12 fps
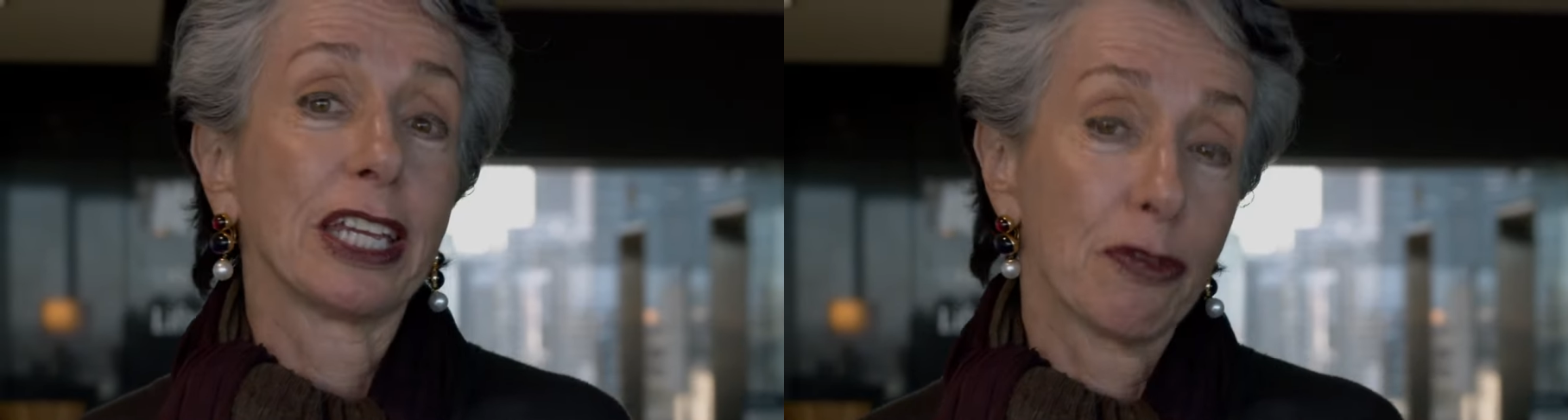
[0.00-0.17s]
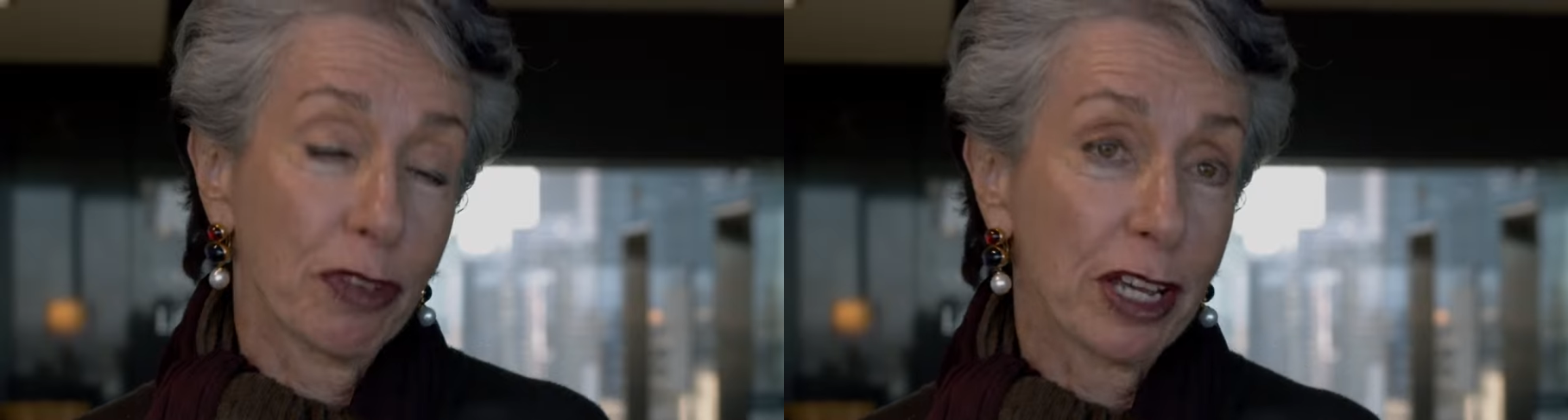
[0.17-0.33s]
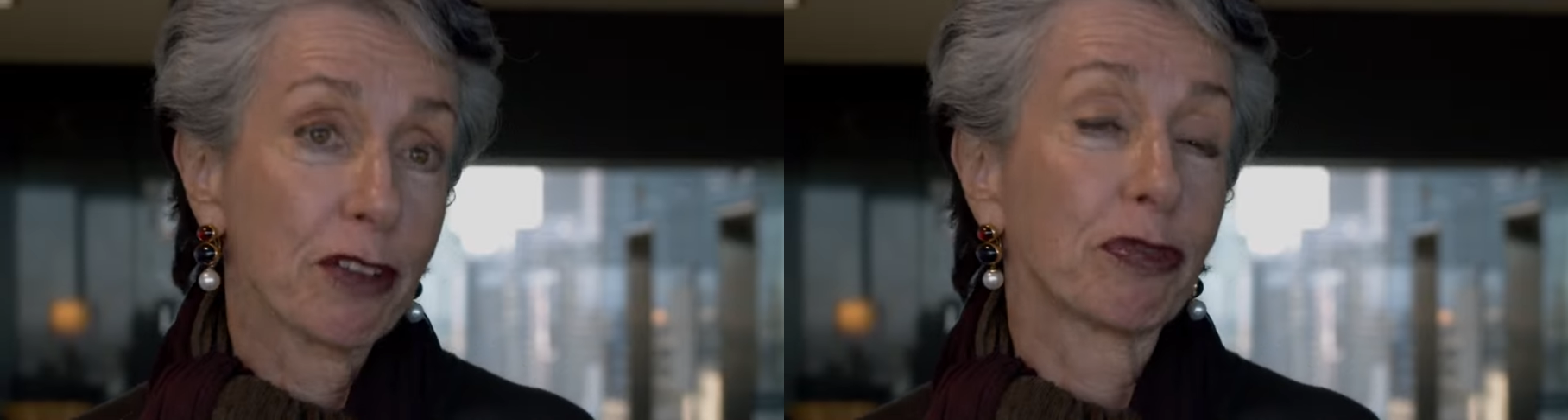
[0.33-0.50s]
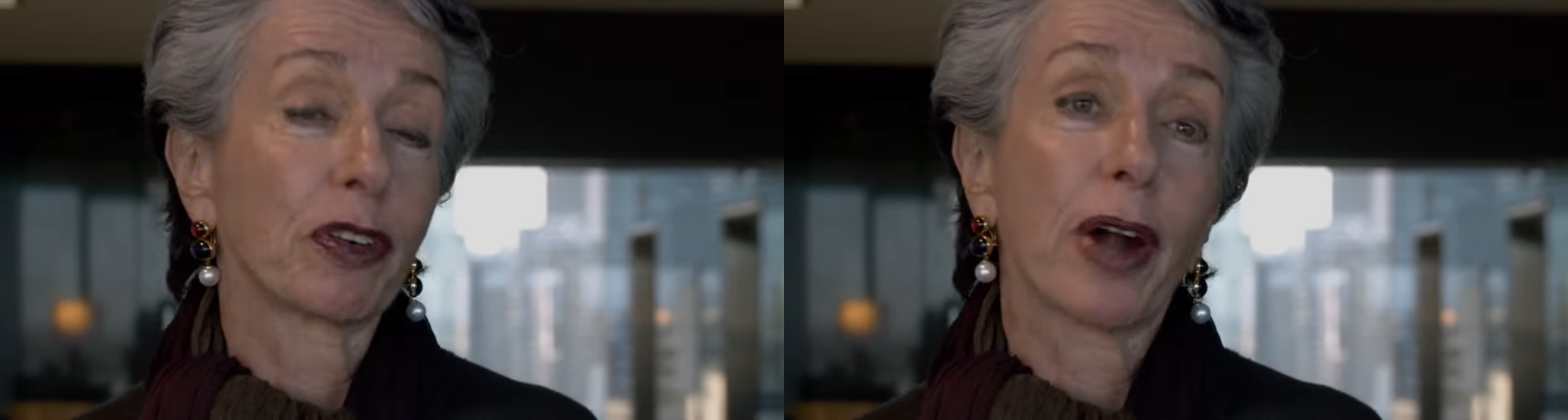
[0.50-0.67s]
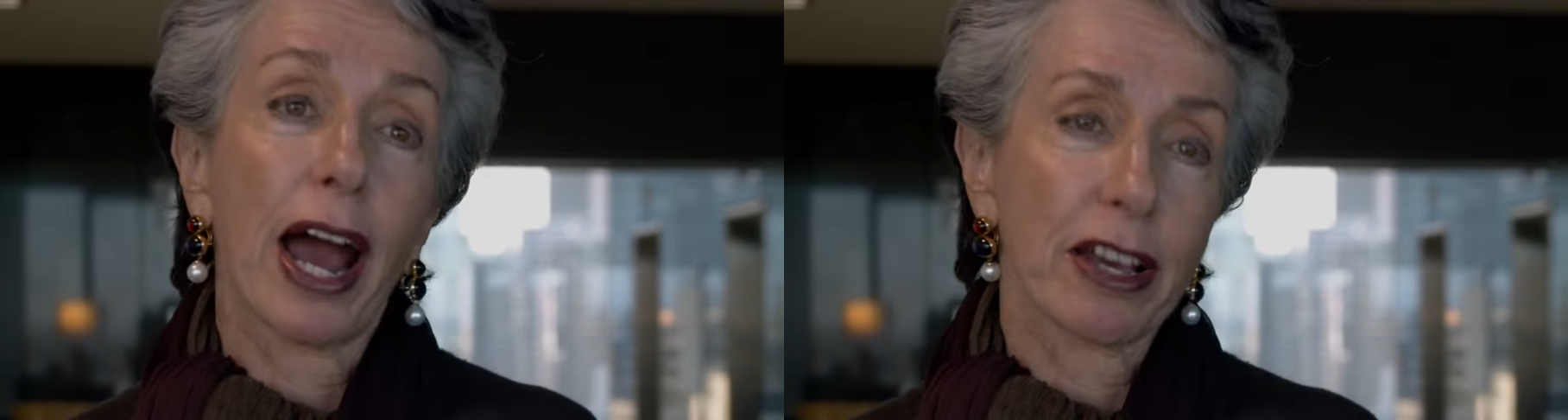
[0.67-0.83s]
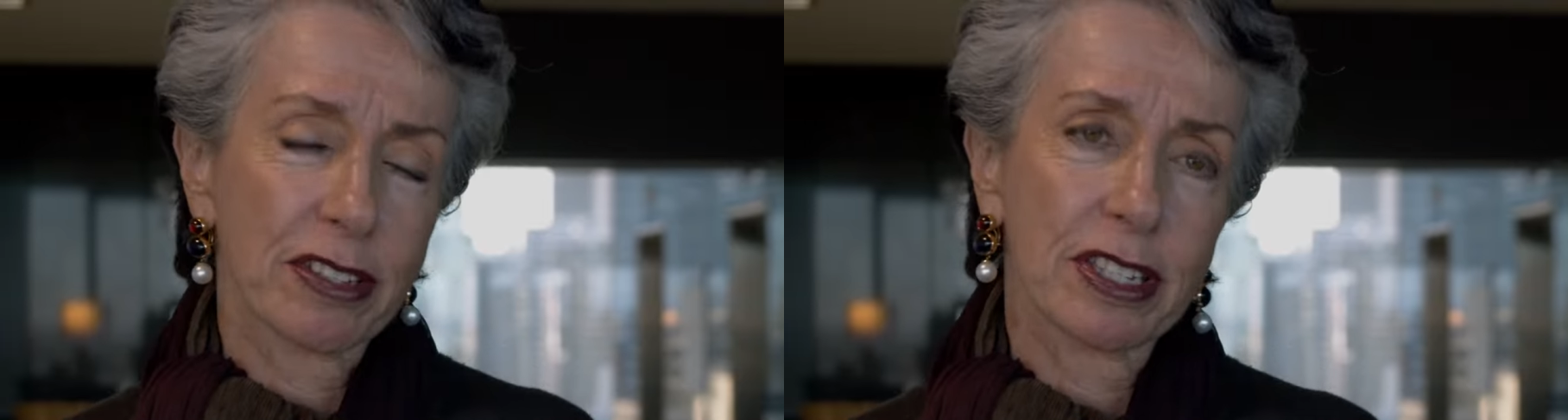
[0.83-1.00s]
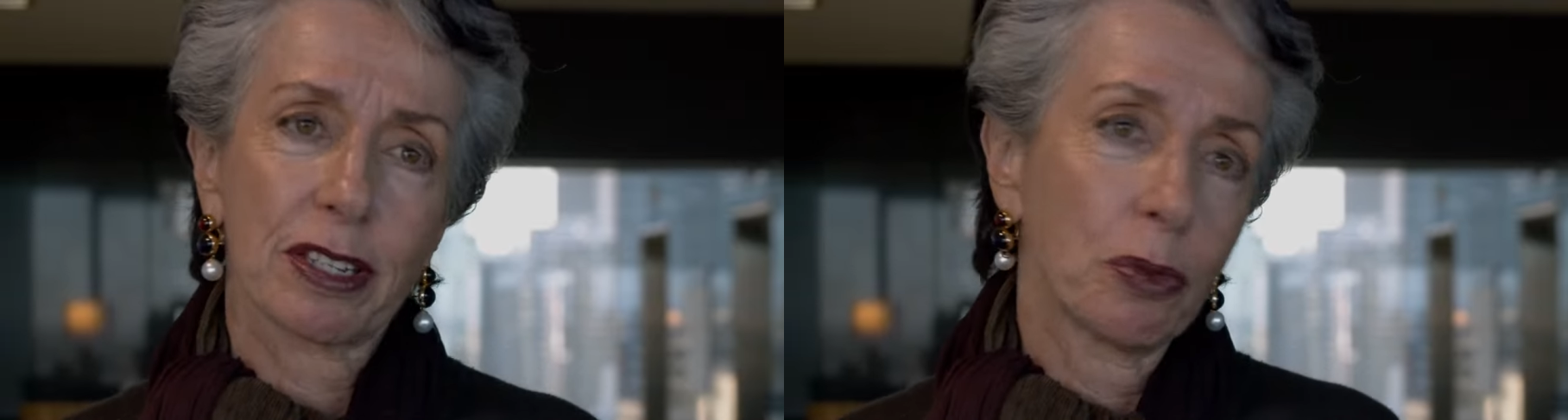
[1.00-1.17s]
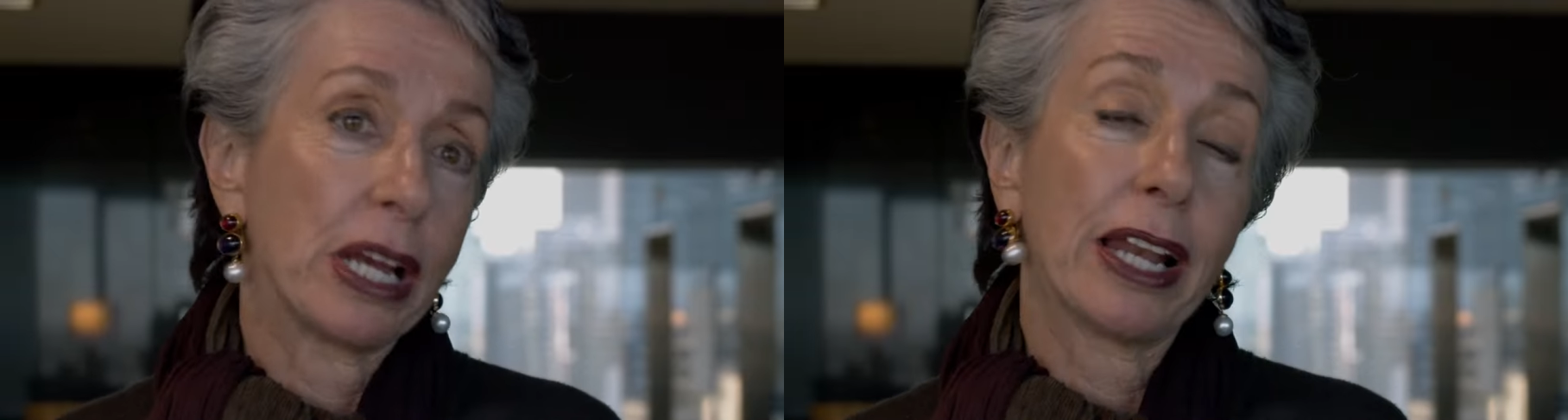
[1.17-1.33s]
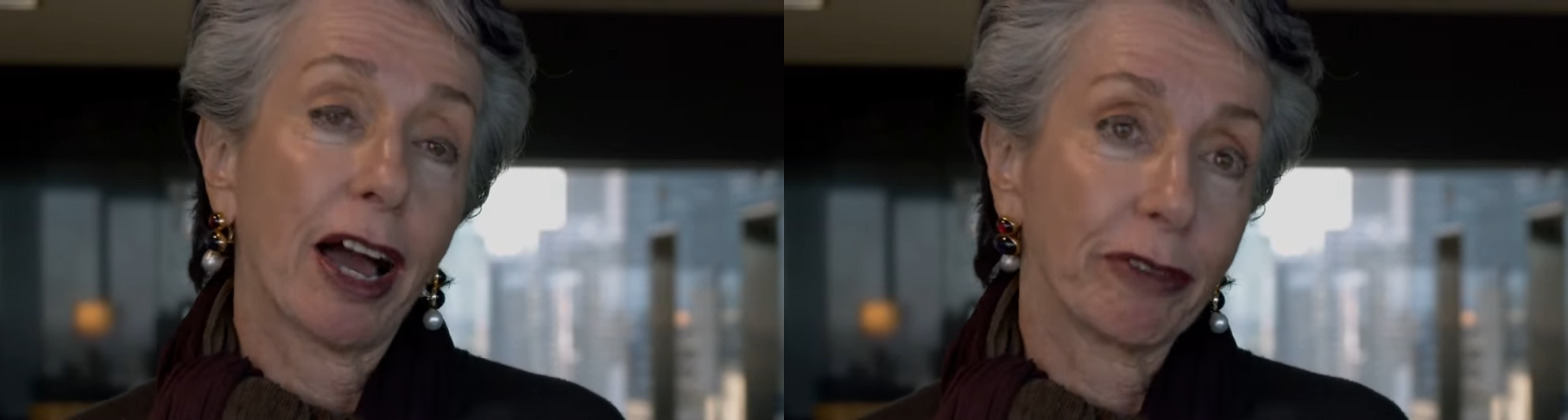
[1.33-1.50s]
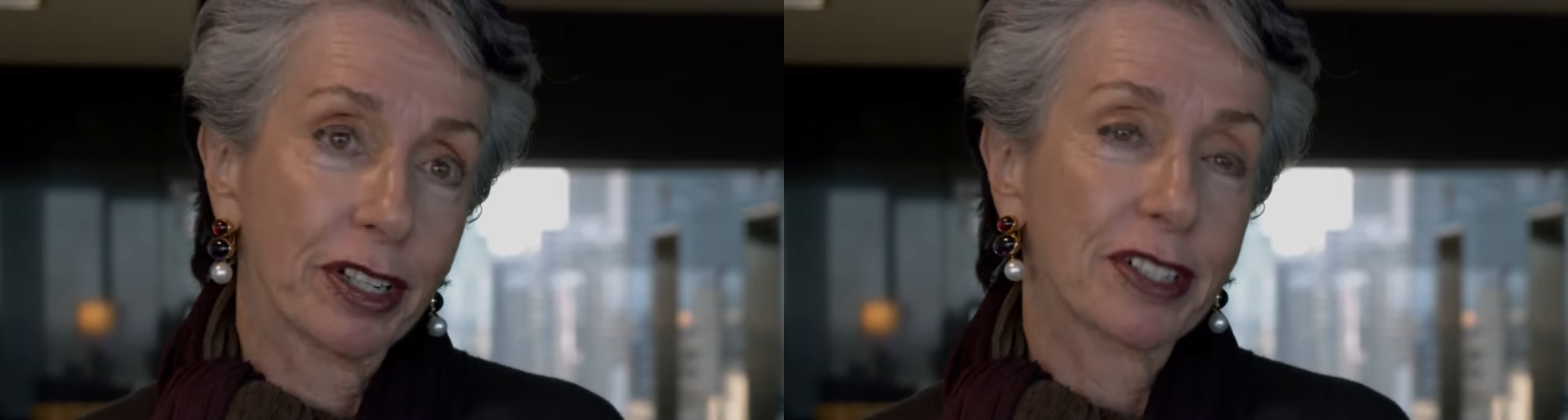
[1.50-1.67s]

giving for us. We love